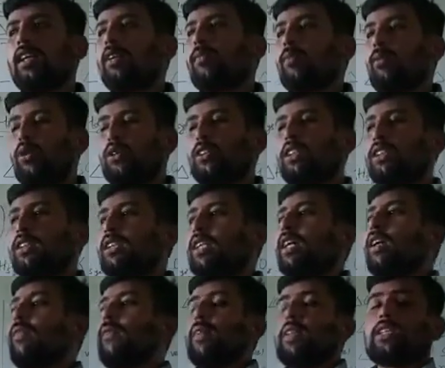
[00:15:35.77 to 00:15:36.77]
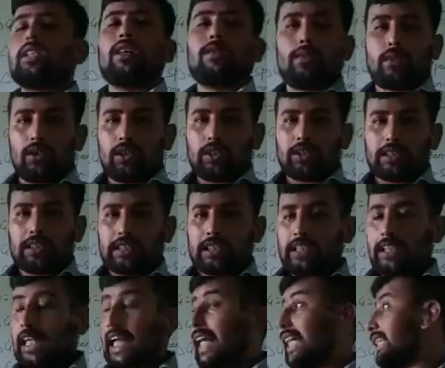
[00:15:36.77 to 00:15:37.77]
process. First of all,
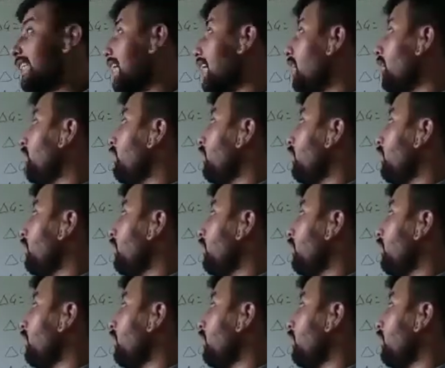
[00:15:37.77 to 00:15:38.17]
see, as I have